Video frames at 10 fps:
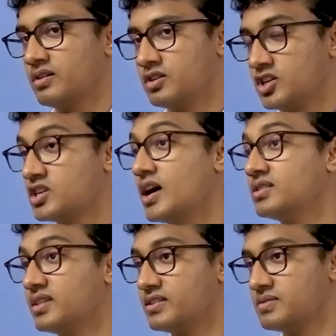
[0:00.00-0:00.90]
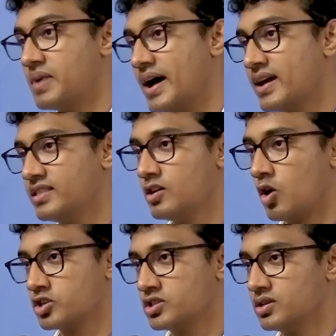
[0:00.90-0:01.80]
Shashank Singh's buy at the
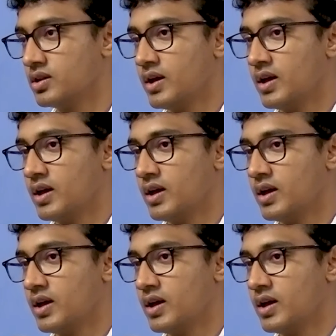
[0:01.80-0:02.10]
auction,